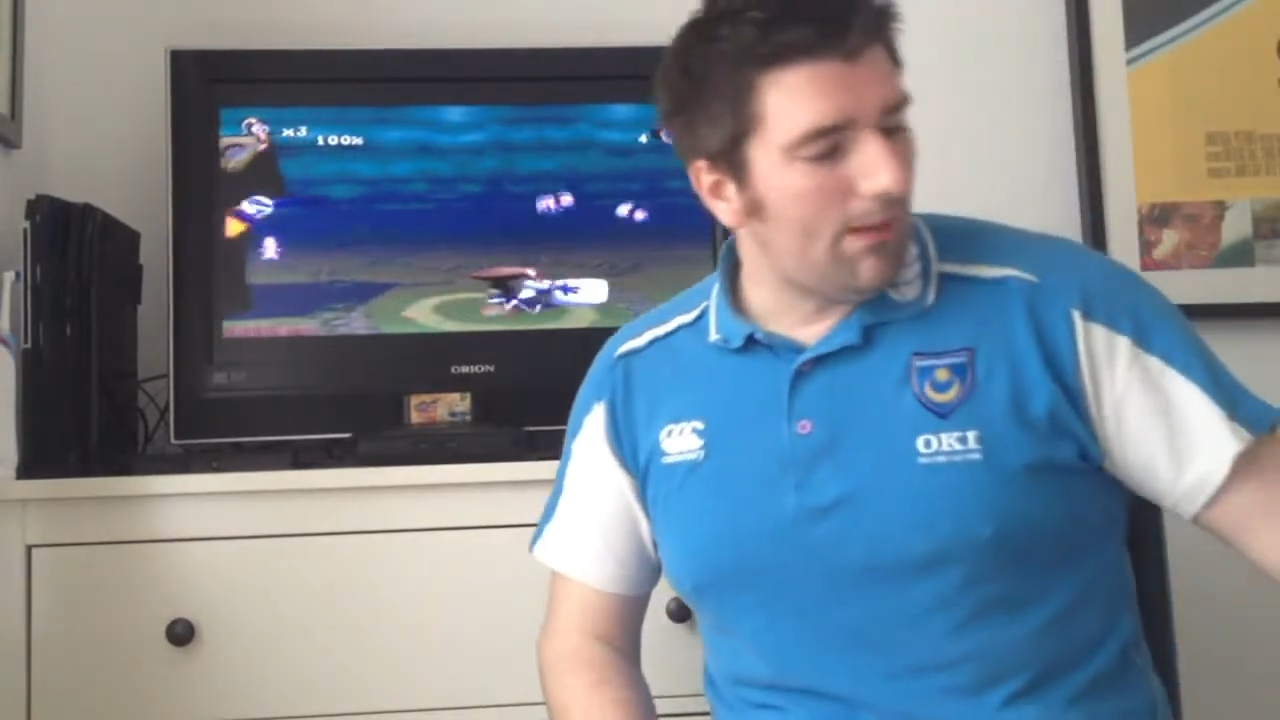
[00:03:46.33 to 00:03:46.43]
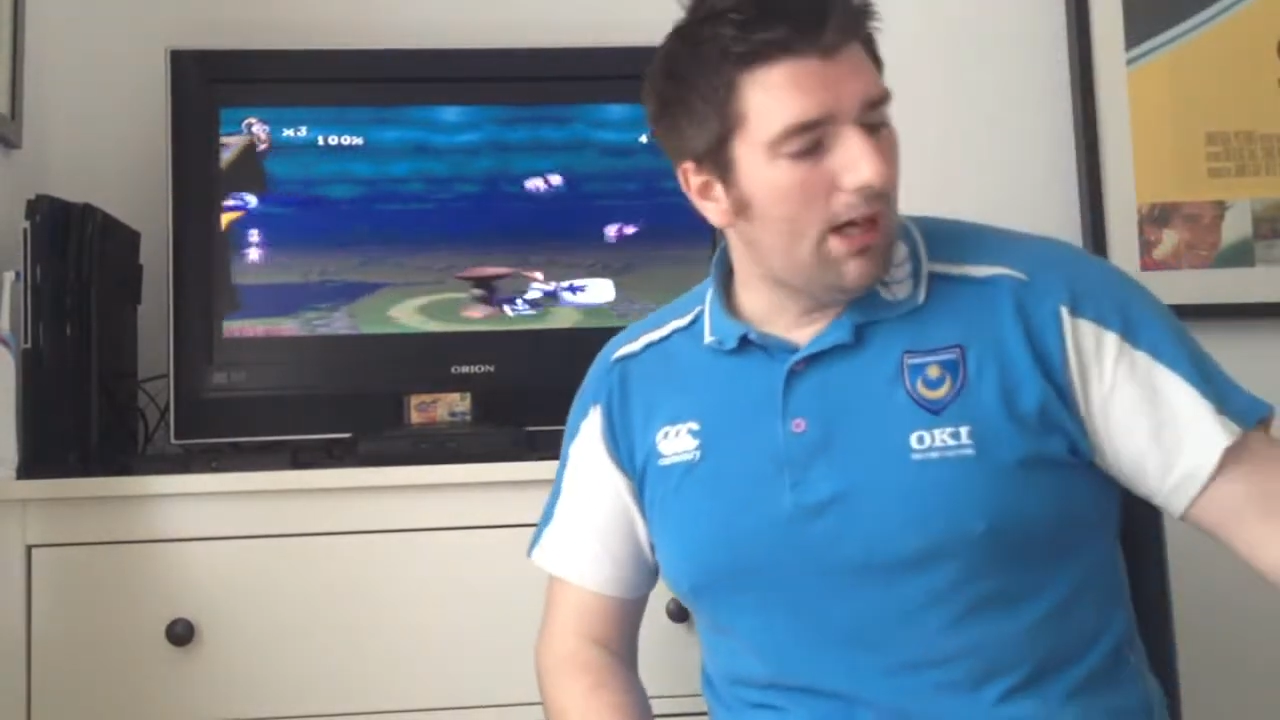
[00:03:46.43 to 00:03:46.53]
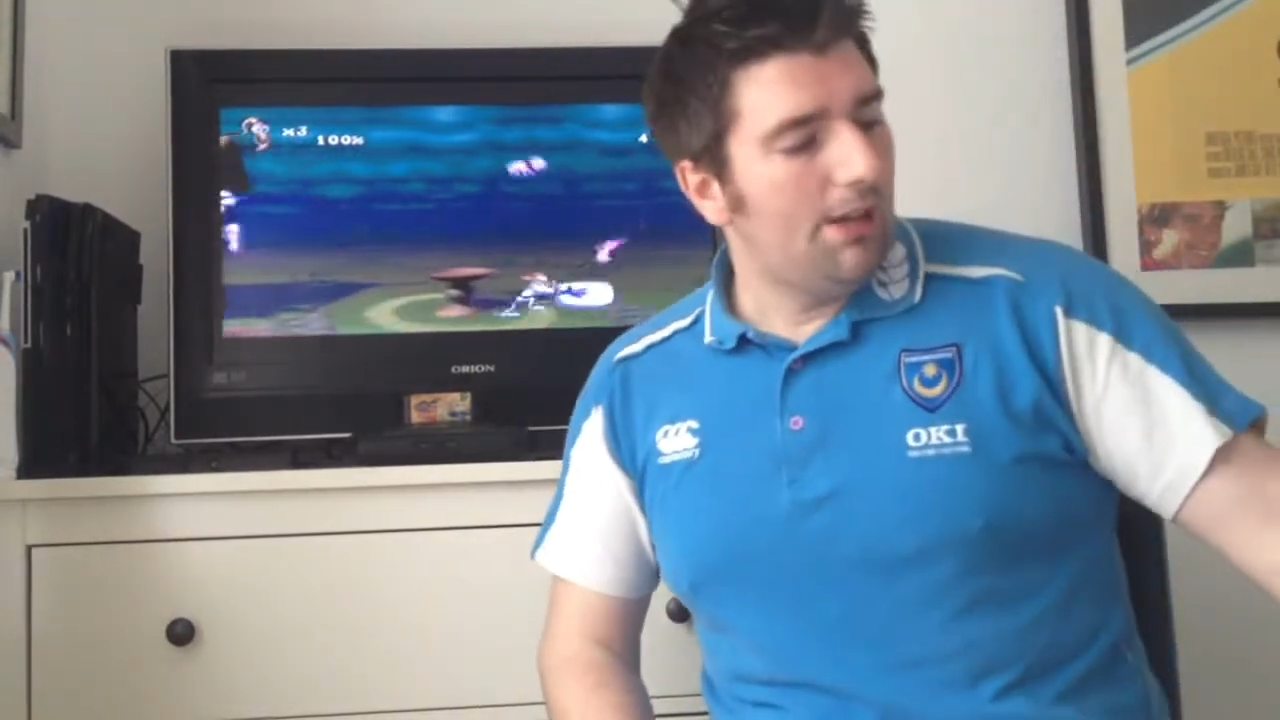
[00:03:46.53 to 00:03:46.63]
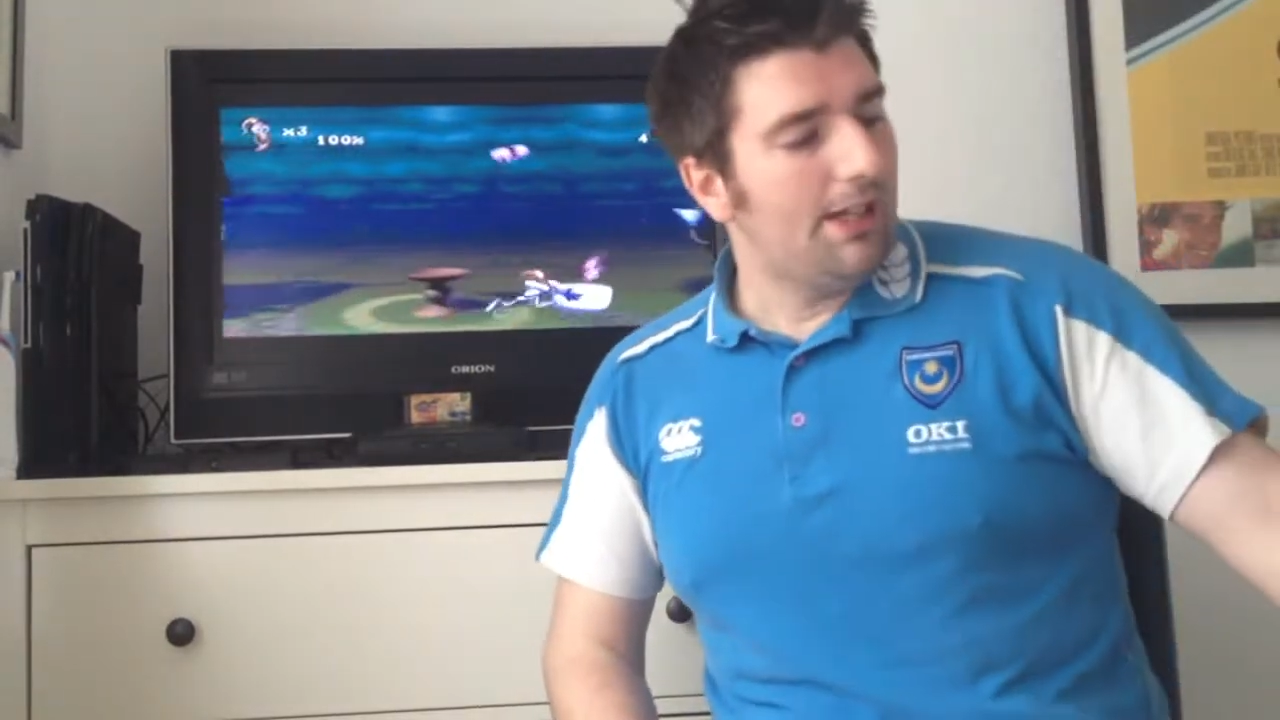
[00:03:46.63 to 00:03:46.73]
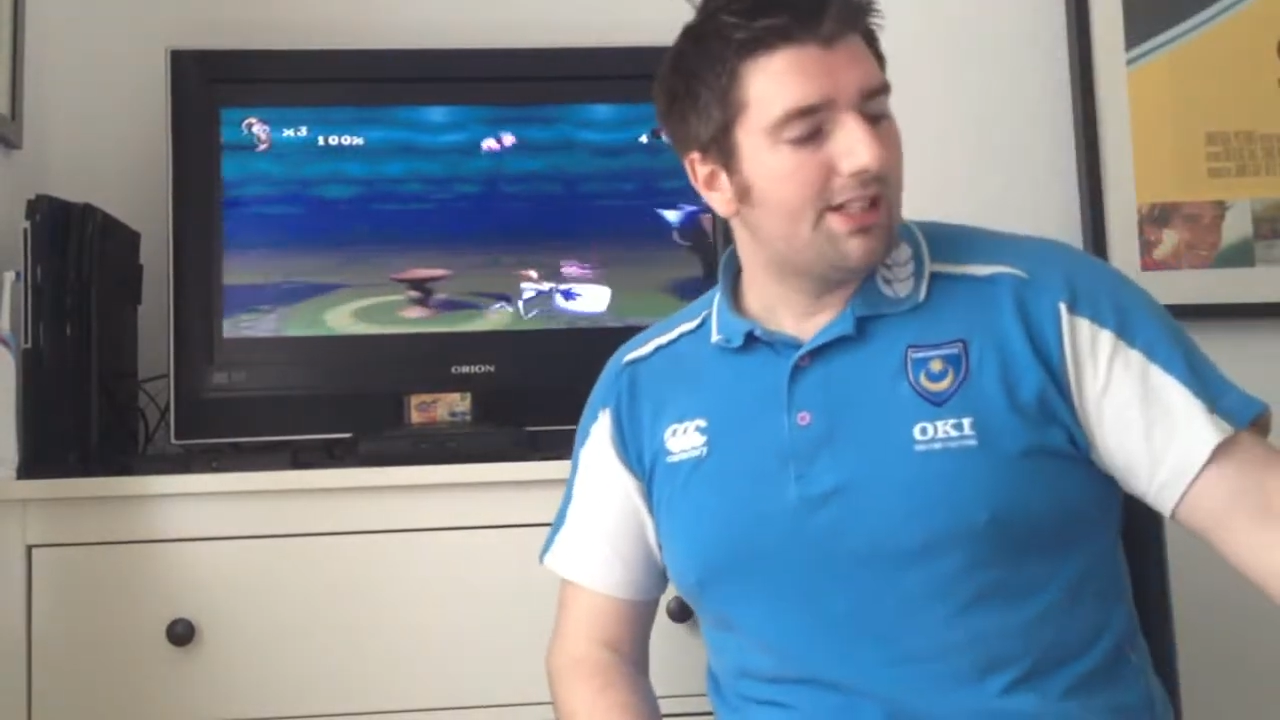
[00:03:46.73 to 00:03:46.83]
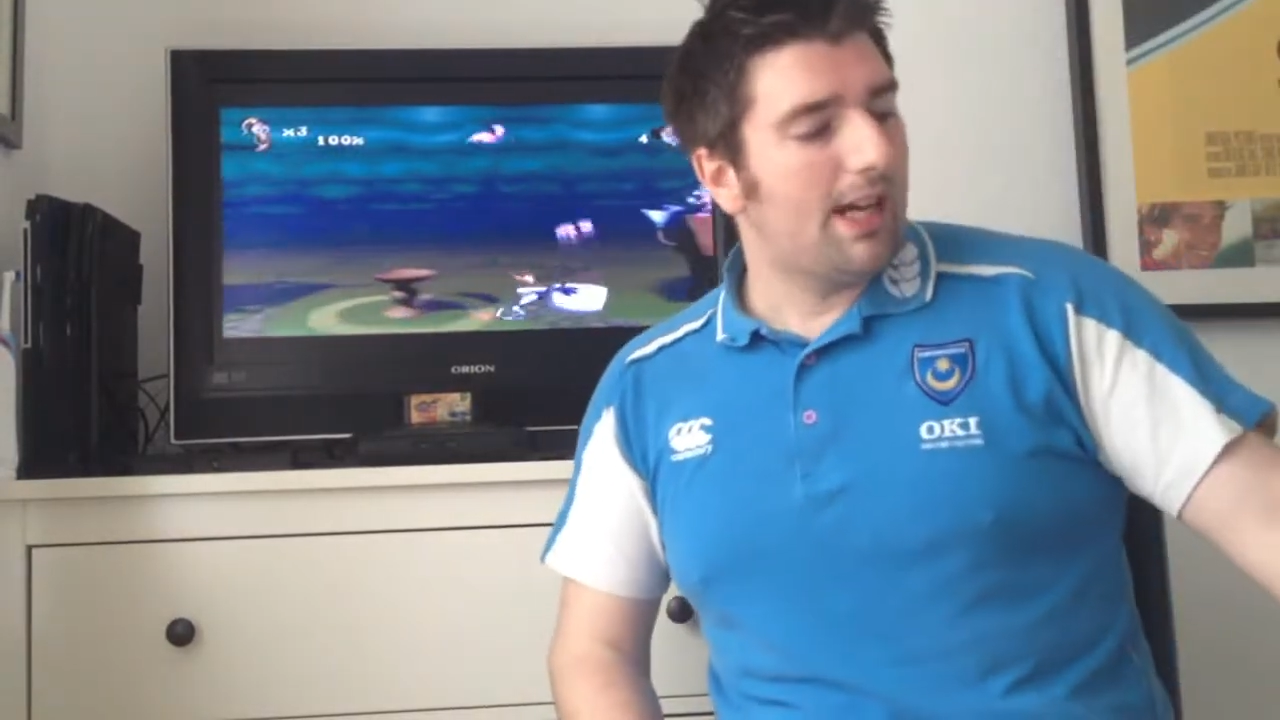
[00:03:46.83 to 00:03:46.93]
Next